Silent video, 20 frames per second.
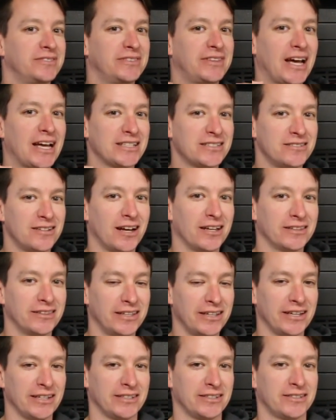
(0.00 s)
That's not
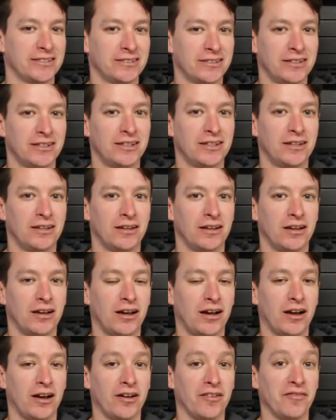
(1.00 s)
this.
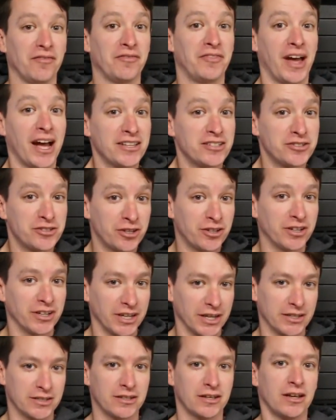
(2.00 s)
Uh, that's a
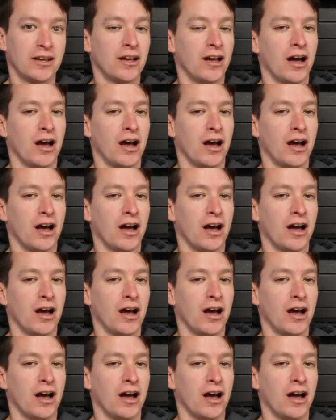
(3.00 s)
tourniquet.